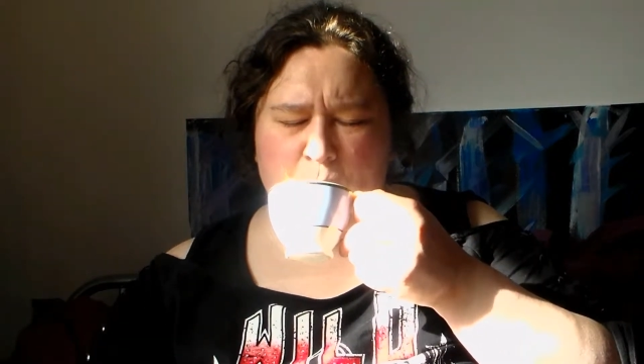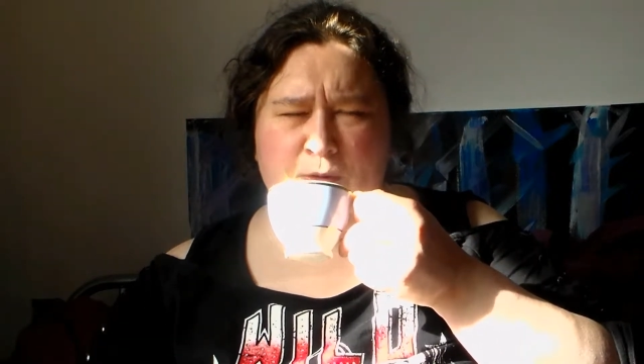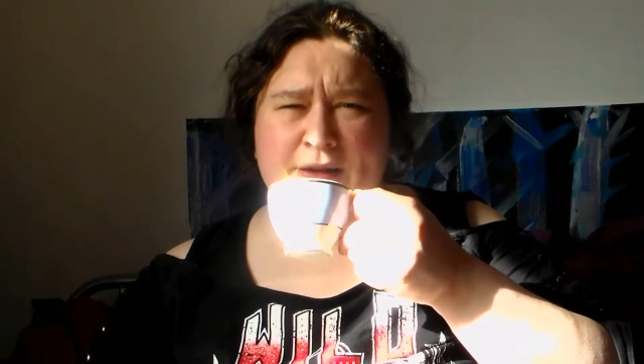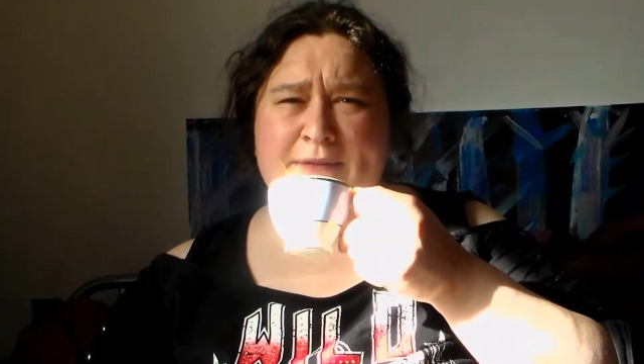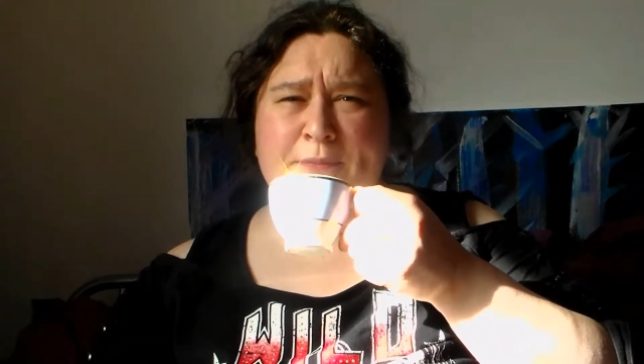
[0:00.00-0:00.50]

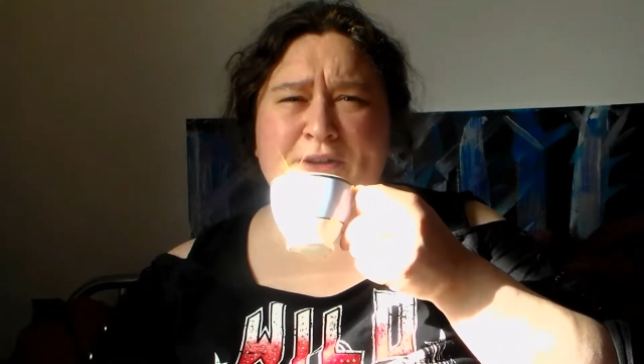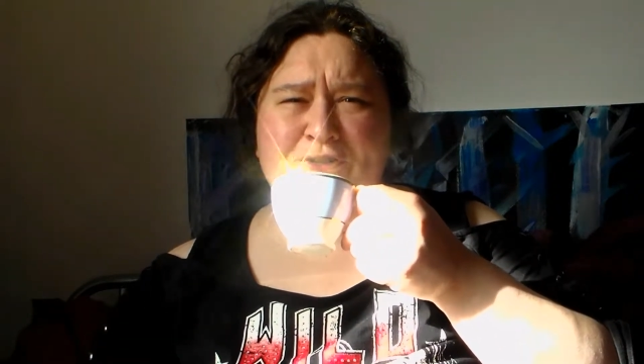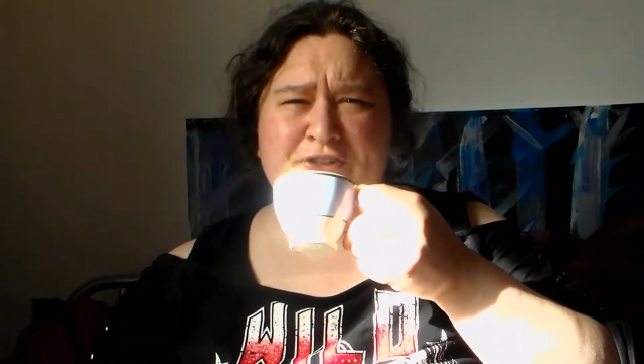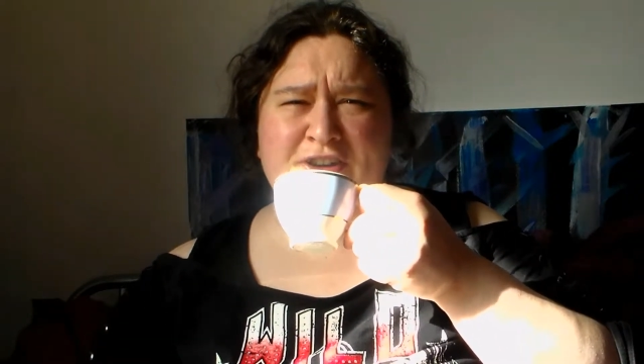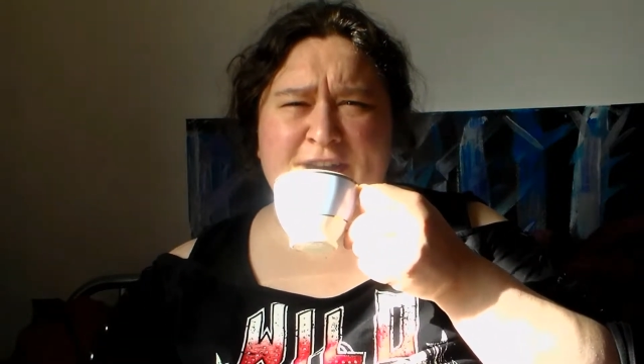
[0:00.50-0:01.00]
Oh, that's
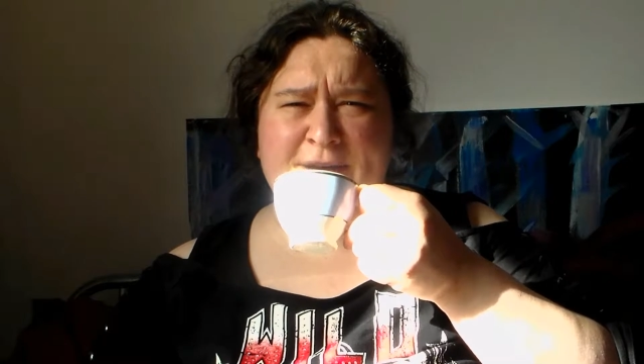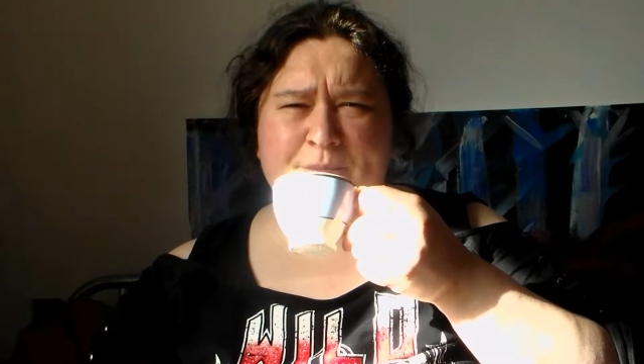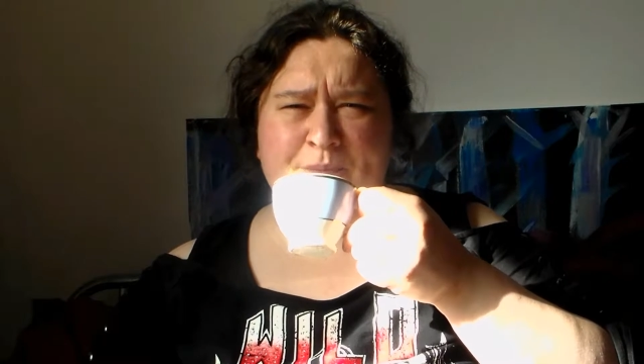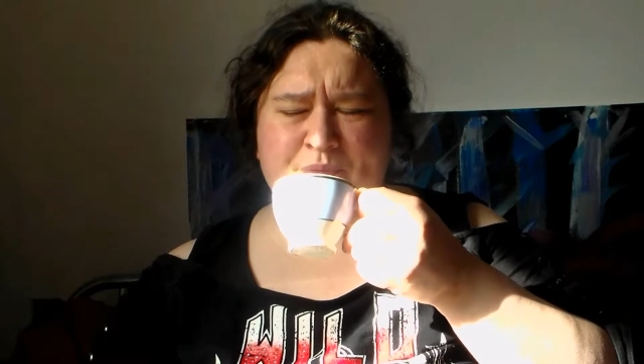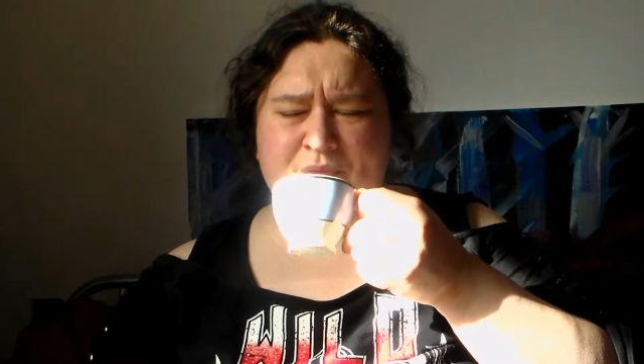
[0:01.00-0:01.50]
punchy.
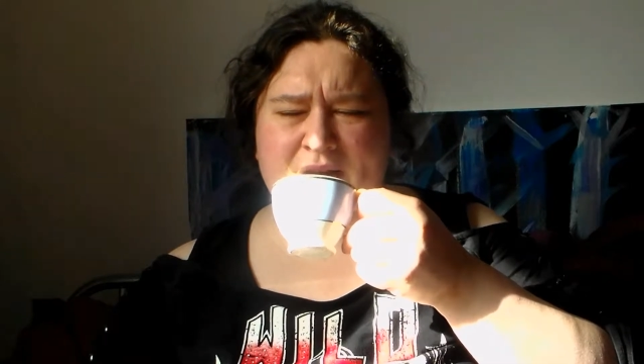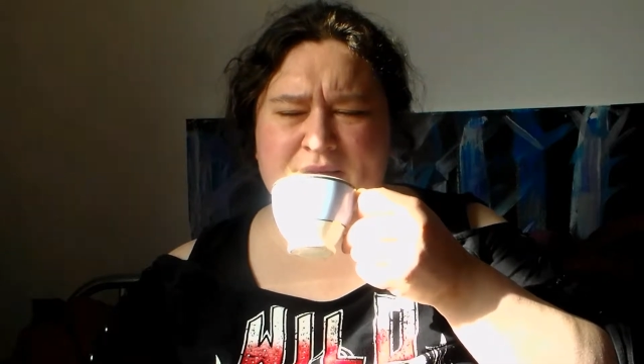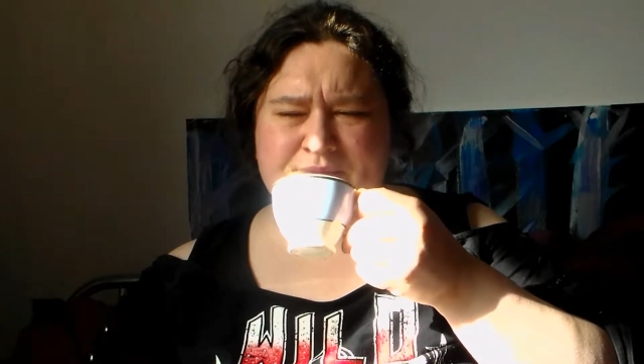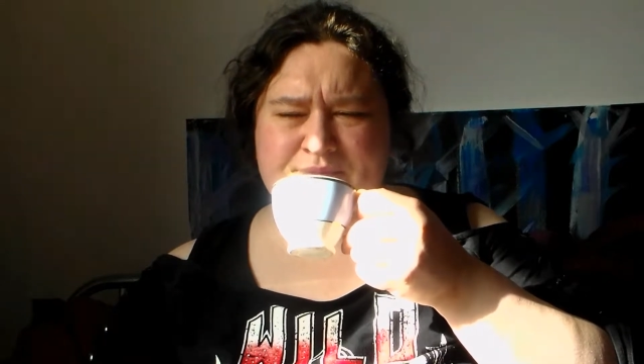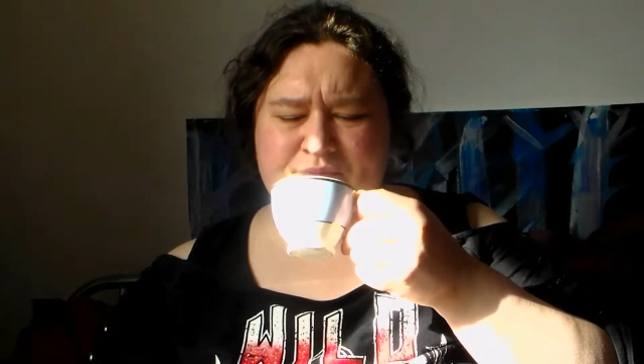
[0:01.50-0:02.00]

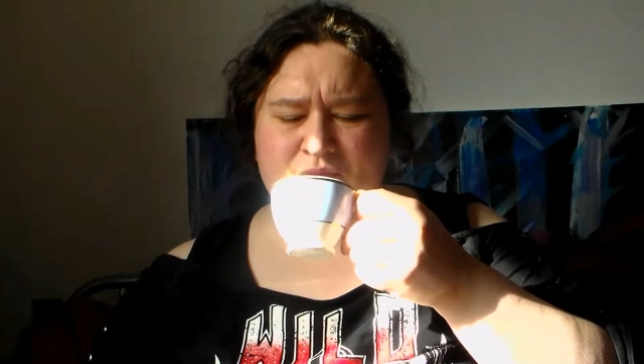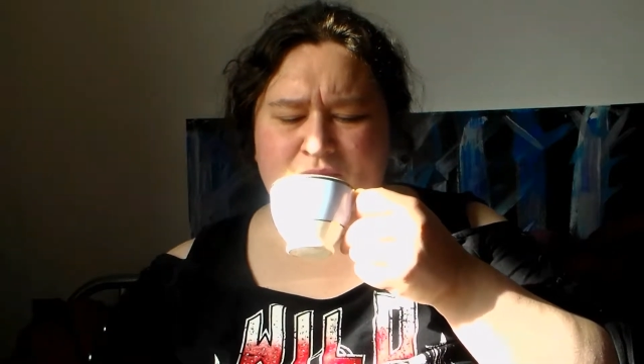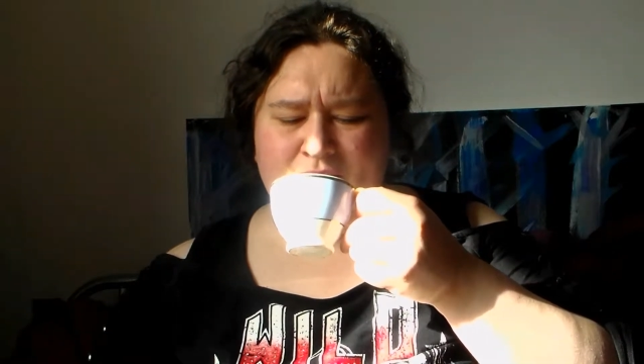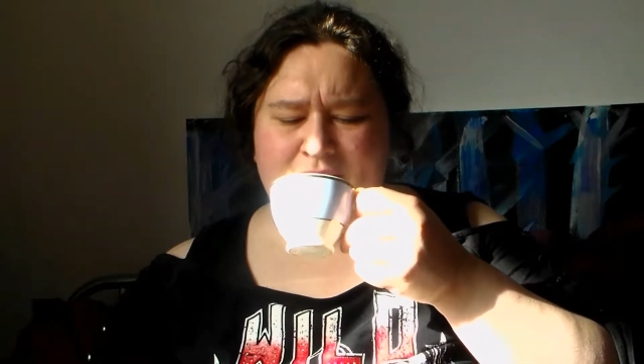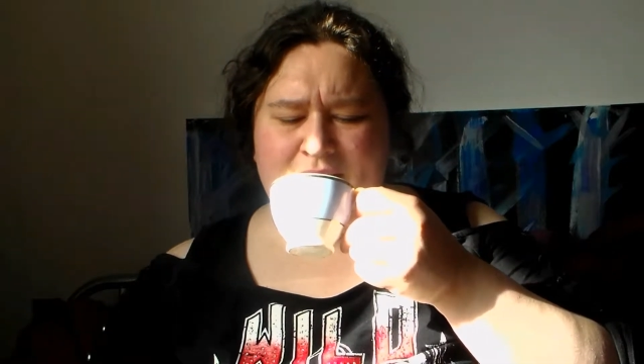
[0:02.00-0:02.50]

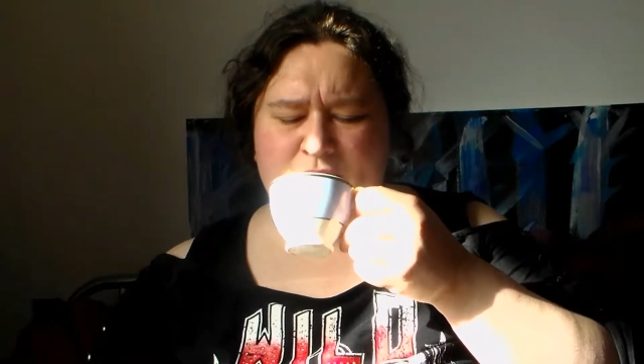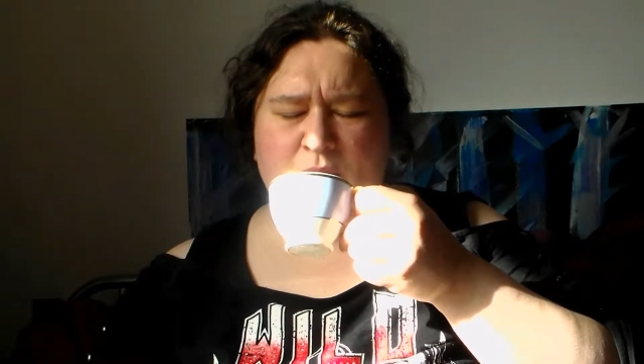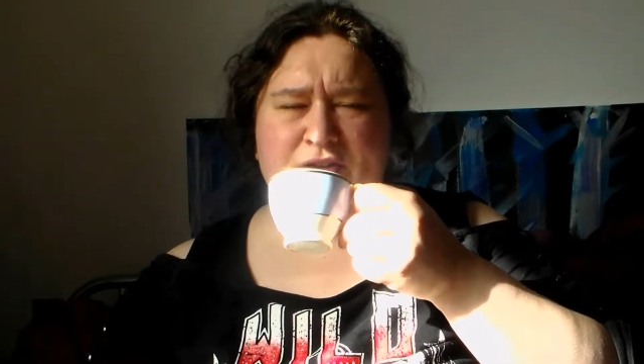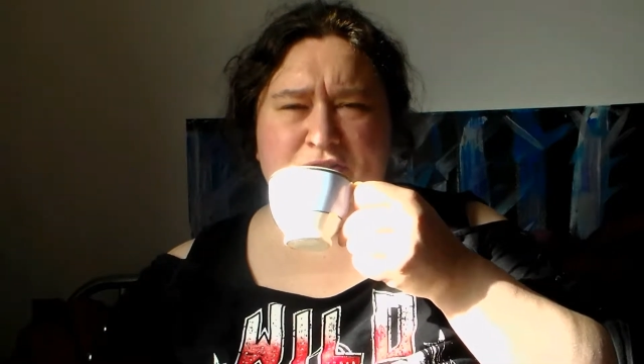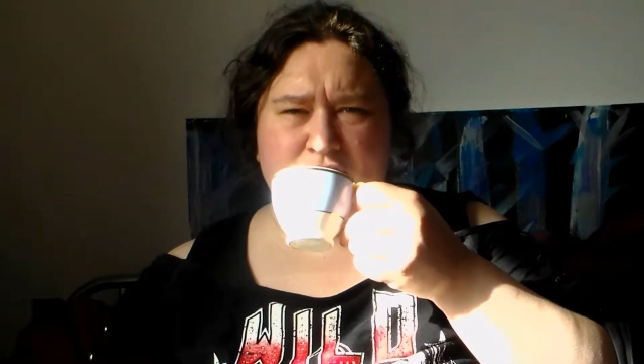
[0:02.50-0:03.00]
It's
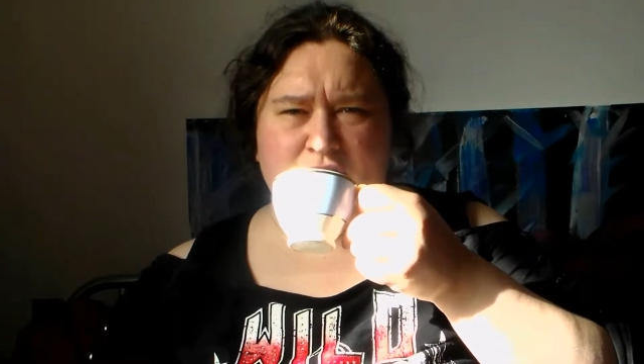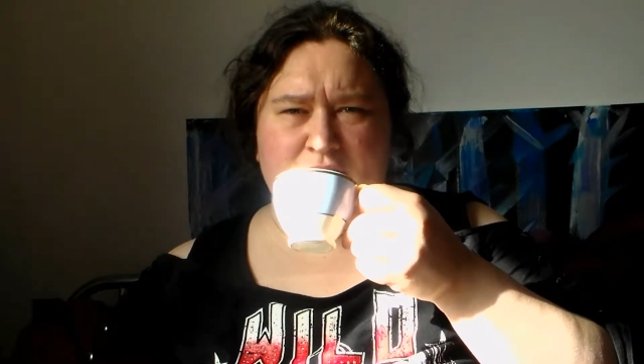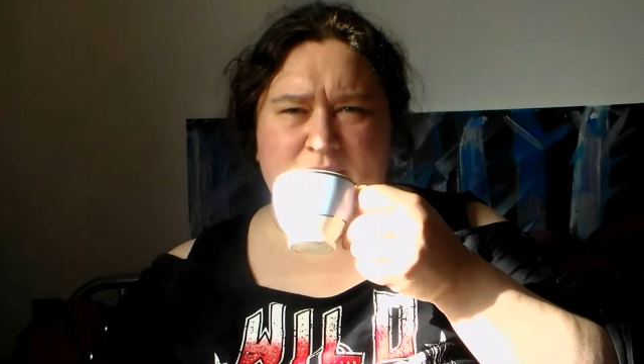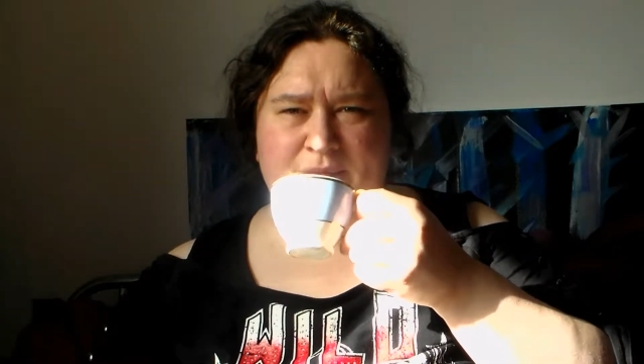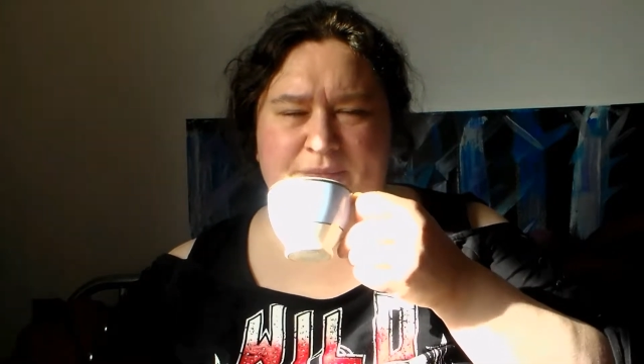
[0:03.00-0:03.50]
quite
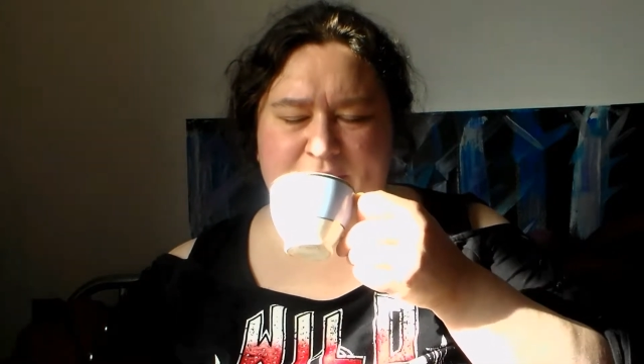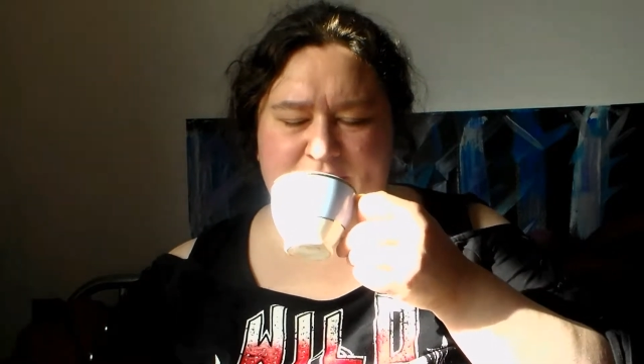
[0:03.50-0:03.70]
strong.